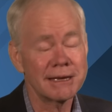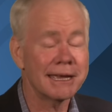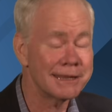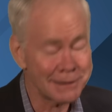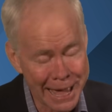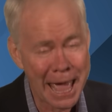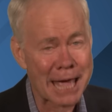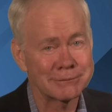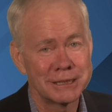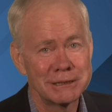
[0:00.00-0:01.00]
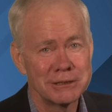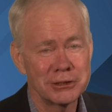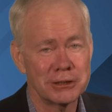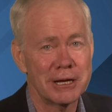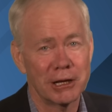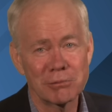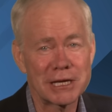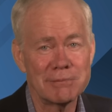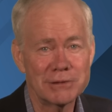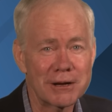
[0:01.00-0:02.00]
and that should help
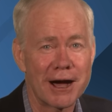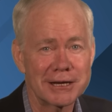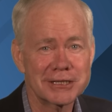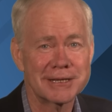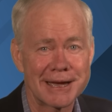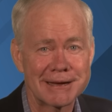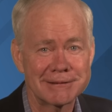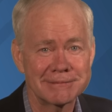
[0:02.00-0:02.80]
keep the costs down.